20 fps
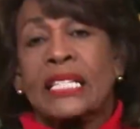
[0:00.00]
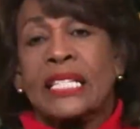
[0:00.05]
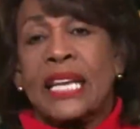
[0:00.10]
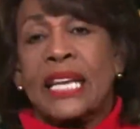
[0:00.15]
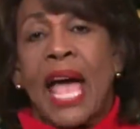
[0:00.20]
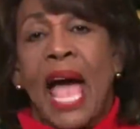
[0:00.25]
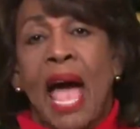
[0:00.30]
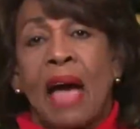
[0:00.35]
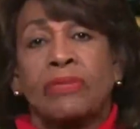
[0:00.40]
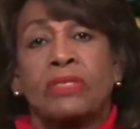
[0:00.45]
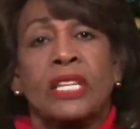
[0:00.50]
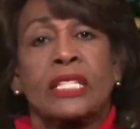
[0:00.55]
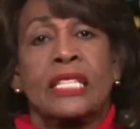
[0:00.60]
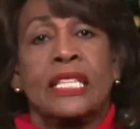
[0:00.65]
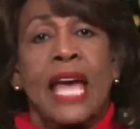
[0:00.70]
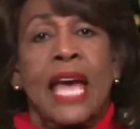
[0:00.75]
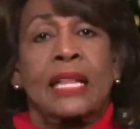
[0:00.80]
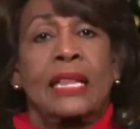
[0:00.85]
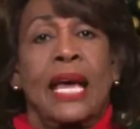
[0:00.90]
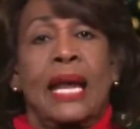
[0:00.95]
does he have to
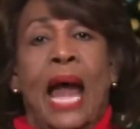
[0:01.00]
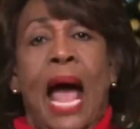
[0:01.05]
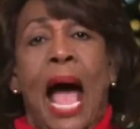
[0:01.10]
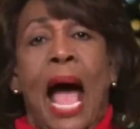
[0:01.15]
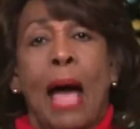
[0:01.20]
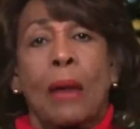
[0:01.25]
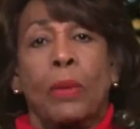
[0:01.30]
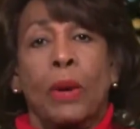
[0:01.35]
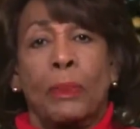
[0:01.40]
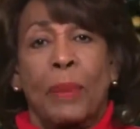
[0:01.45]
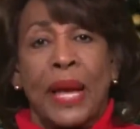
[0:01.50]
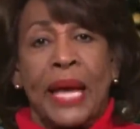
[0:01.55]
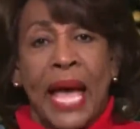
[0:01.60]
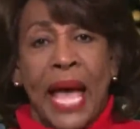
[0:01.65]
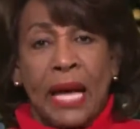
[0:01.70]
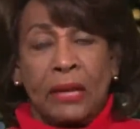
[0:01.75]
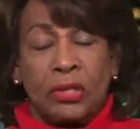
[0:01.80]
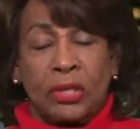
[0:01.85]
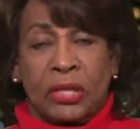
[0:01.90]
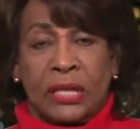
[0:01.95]
say that I would be
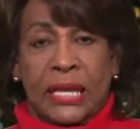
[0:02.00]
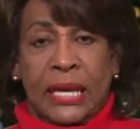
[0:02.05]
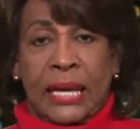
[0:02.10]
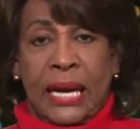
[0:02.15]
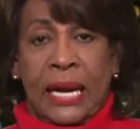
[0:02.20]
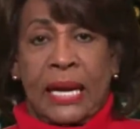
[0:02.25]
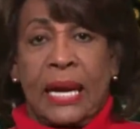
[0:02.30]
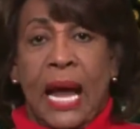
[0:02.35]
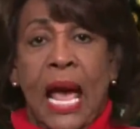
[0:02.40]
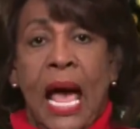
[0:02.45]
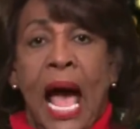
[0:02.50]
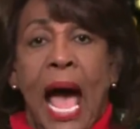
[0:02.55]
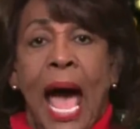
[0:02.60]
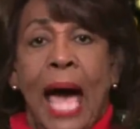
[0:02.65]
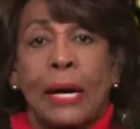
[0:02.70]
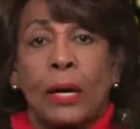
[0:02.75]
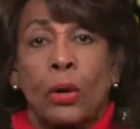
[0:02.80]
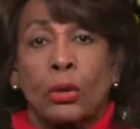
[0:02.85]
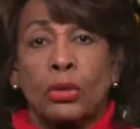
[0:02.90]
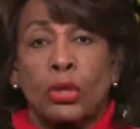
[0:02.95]
interested in?
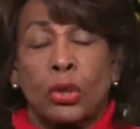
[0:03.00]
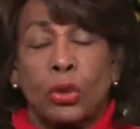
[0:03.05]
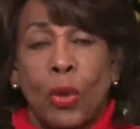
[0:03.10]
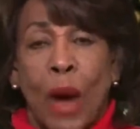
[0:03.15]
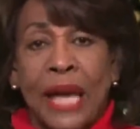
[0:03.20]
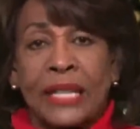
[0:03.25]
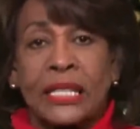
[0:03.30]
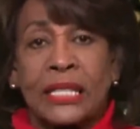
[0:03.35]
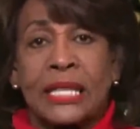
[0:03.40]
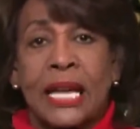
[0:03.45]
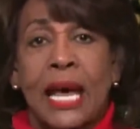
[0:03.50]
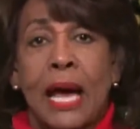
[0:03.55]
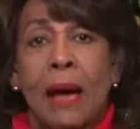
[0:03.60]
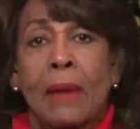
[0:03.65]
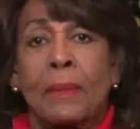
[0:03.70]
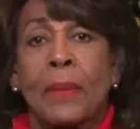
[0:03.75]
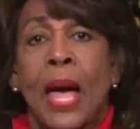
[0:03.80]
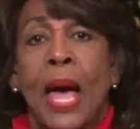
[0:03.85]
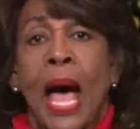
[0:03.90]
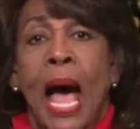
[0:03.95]
I don't trust
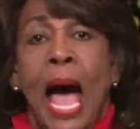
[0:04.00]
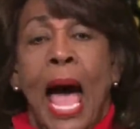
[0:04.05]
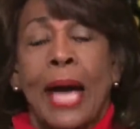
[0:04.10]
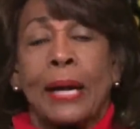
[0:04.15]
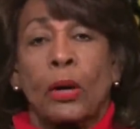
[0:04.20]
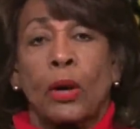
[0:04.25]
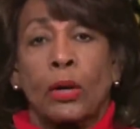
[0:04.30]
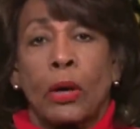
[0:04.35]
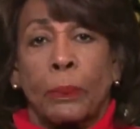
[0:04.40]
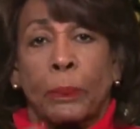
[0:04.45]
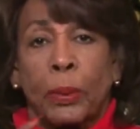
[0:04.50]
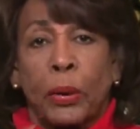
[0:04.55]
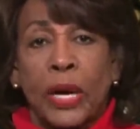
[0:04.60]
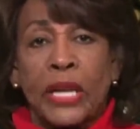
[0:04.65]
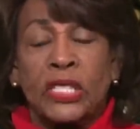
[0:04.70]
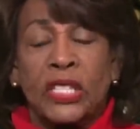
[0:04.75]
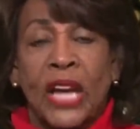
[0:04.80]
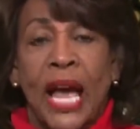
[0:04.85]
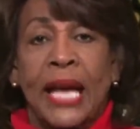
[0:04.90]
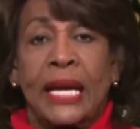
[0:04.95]
him, I don't
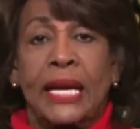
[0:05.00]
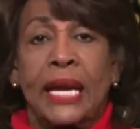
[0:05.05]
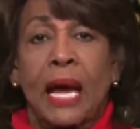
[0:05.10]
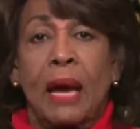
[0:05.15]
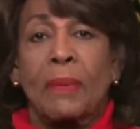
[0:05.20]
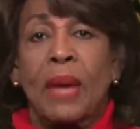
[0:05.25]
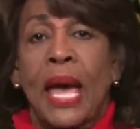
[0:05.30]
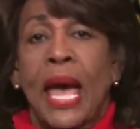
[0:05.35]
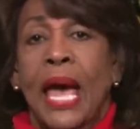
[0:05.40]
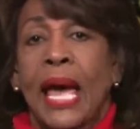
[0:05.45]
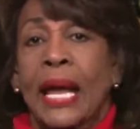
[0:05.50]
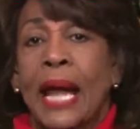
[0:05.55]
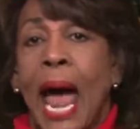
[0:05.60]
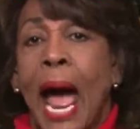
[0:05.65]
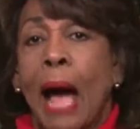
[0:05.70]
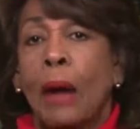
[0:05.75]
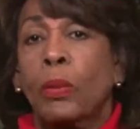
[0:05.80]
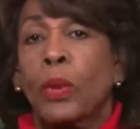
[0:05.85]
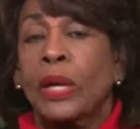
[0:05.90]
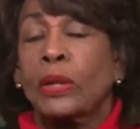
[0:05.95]
appreciate him, and
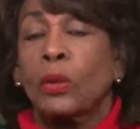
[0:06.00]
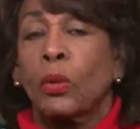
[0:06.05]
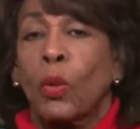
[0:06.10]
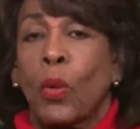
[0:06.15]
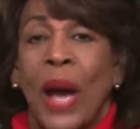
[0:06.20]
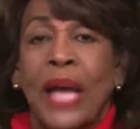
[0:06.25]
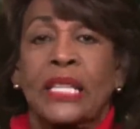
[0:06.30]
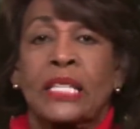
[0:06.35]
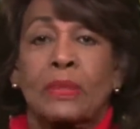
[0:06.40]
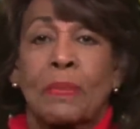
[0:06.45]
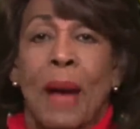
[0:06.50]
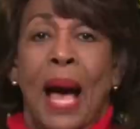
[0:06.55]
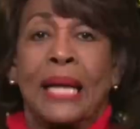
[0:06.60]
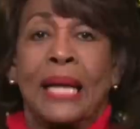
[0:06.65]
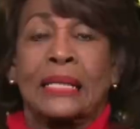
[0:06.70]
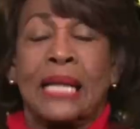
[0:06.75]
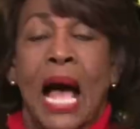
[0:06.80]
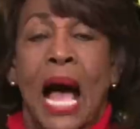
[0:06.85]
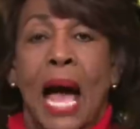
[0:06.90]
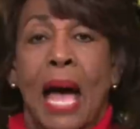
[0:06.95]
I wouldn't waste
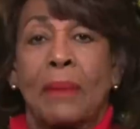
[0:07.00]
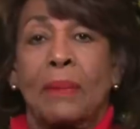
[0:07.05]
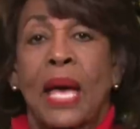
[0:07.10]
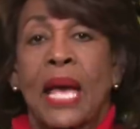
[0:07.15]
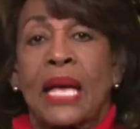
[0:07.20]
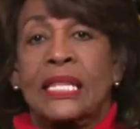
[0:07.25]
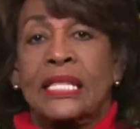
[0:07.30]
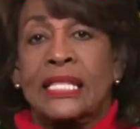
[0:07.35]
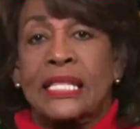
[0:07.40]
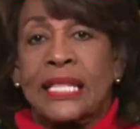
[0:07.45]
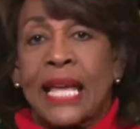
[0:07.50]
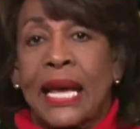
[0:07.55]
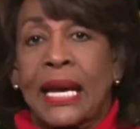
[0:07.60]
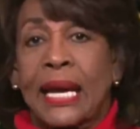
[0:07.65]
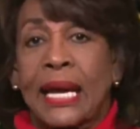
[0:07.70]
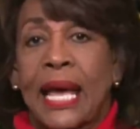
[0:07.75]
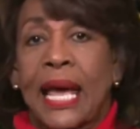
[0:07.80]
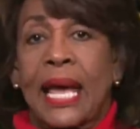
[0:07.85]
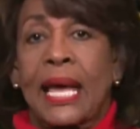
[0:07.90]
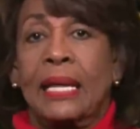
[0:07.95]
my time
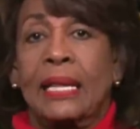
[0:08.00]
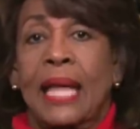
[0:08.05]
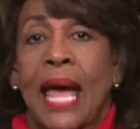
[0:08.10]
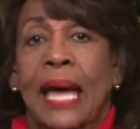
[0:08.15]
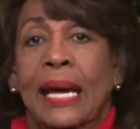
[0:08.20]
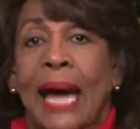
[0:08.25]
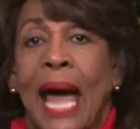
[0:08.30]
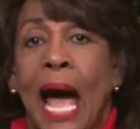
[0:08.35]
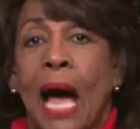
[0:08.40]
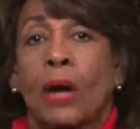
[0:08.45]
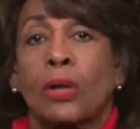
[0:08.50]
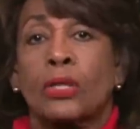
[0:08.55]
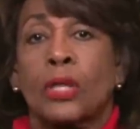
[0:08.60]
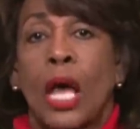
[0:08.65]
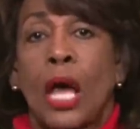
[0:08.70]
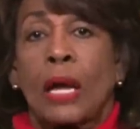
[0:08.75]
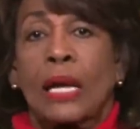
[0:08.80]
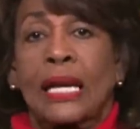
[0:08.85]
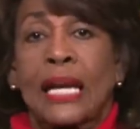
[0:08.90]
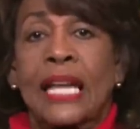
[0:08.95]
sitting in that house
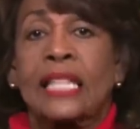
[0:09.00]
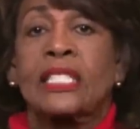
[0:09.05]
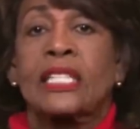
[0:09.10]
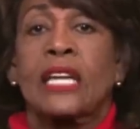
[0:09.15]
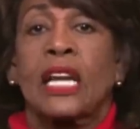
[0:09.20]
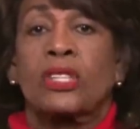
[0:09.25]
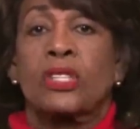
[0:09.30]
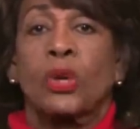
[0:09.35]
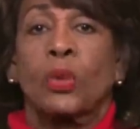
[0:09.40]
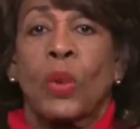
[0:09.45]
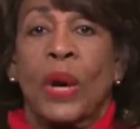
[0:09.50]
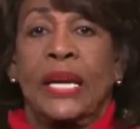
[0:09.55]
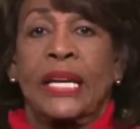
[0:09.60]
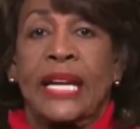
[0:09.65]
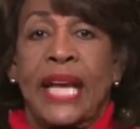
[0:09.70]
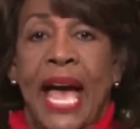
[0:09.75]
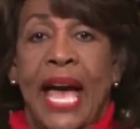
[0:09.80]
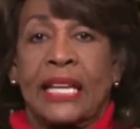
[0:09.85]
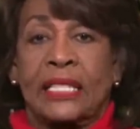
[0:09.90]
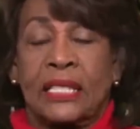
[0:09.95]
listening to what
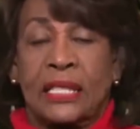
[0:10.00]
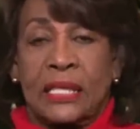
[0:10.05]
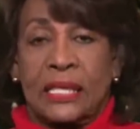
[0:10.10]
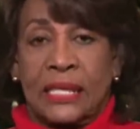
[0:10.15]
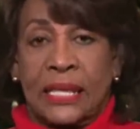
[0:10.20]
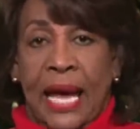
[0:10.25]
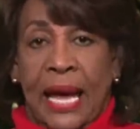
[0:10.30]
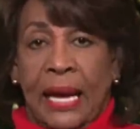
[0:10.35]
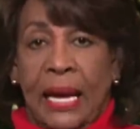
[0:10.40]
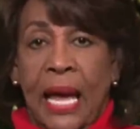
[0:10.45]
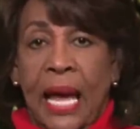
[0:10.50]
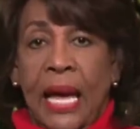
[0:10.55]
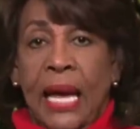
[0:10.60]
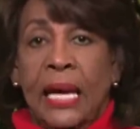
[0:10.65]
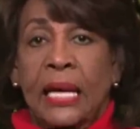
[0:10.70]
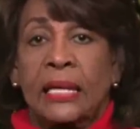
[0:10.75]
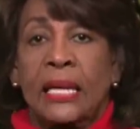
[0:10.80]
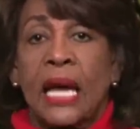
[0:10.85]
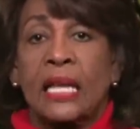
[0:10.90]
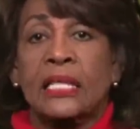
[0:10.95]
he has to say.
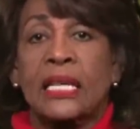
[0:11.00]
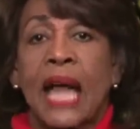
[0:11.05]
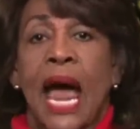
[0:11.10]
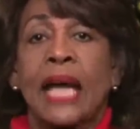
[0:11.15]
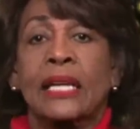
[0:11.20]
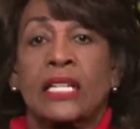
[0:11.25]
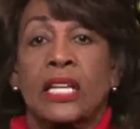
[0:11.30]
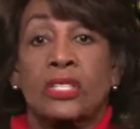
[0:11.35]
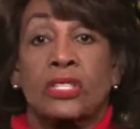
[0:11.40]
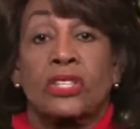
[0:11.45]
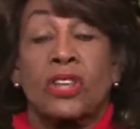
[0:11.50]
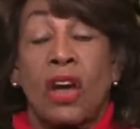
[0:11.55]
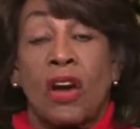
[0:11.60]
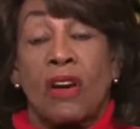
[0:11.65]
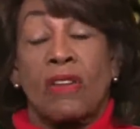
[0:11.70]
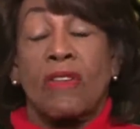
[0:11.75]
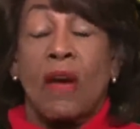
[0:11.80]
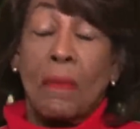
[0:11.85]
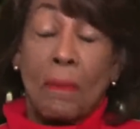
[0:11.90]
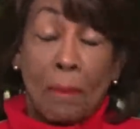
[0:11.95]
He does not
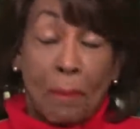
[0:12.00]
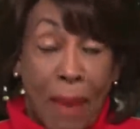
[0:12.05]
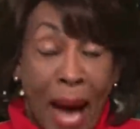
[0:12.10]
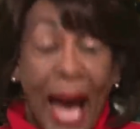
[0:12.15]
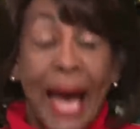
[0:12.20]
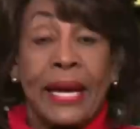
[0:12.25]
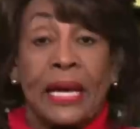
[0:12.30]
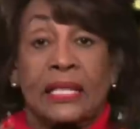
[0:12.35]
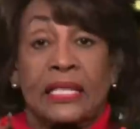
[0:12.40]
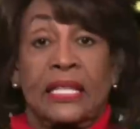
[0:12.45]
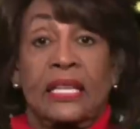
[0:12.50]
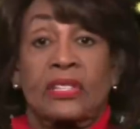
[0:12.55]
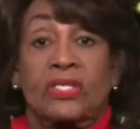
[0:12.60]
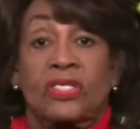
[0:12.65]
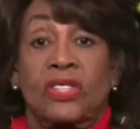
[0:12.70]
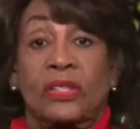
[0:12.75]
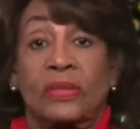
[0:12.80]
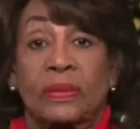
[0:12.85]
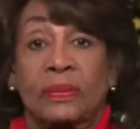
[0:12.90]
deserve my attention.